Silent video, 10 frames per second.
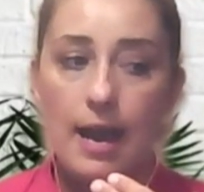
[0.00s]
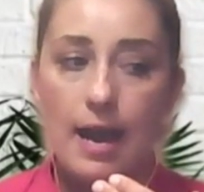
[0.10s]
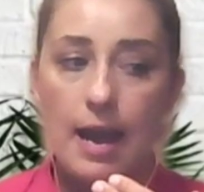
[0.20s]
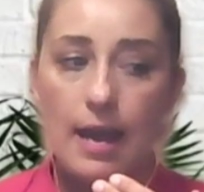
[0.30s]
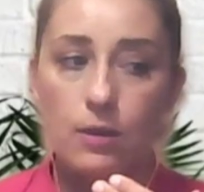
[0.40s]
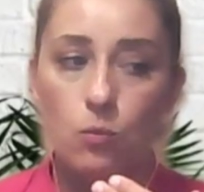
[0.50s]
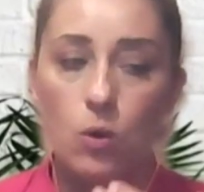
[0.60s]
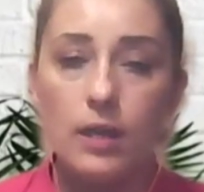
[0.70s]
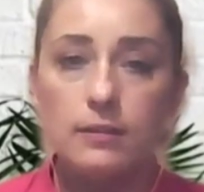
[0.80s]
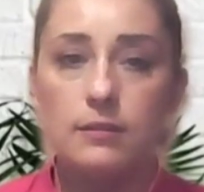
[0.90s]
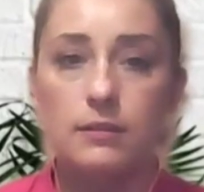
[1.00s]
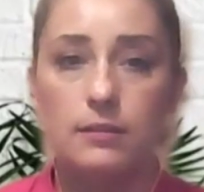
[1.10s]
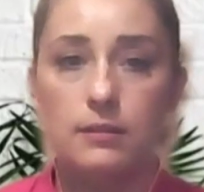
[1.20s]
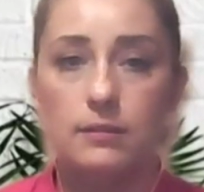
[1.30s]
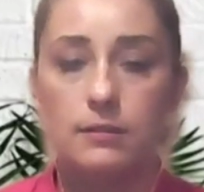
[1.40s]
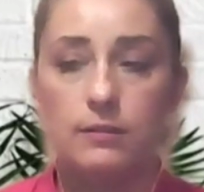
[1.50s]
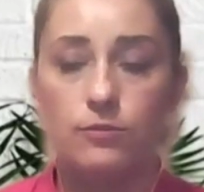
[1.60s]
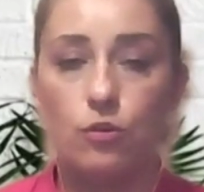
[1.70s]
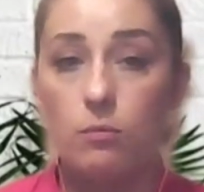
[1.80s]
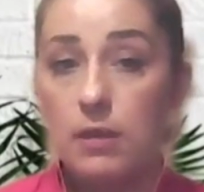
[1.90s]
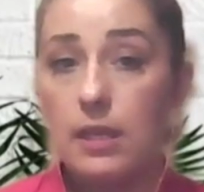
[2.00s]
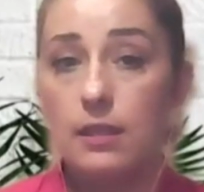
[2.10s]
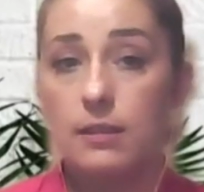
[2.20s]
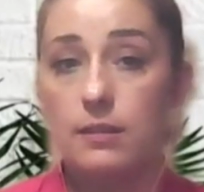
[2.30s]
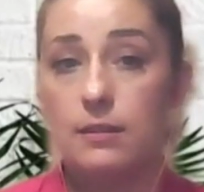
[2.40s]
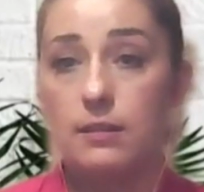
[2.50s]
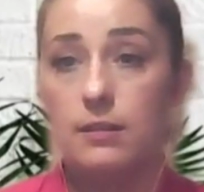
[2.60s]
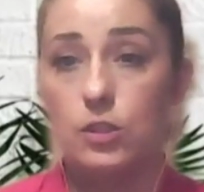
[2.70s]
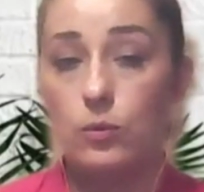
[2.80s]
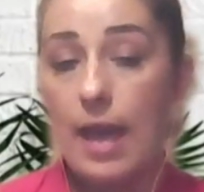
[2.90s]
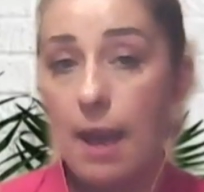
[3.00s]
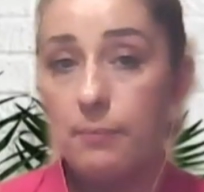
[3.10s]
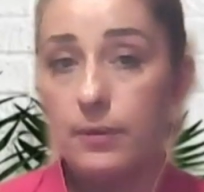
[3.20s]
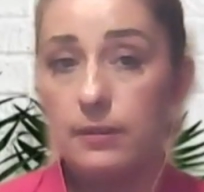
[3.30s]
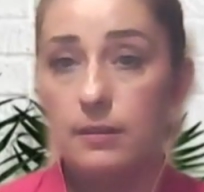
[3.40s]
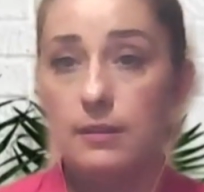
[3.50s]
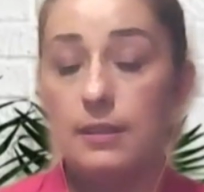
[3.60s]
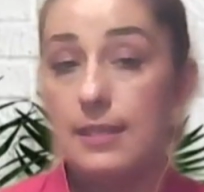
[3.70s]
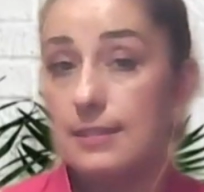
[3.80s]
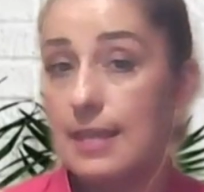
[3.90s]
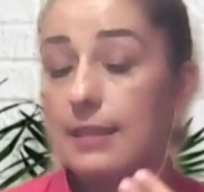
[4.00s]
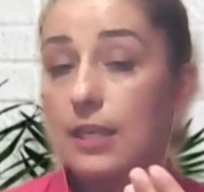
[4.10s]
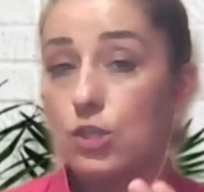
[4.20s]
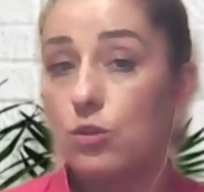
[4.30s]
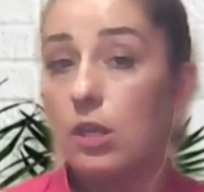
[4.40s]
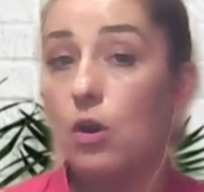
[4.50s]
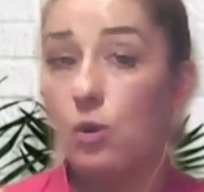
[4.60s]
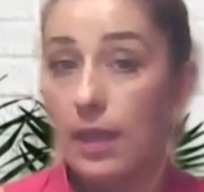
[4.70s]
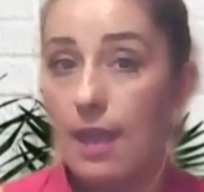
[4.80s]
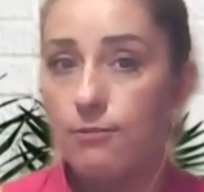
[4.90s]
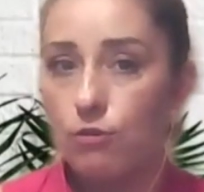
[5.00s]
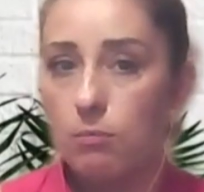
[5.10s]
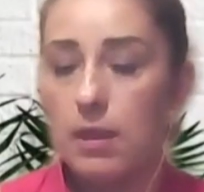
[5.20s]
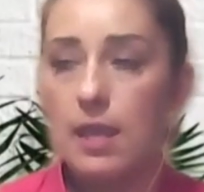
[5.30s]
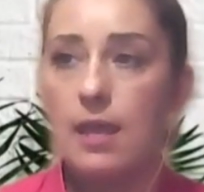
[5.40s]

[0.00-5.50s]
I want for me to happen, it's not actually okay for me,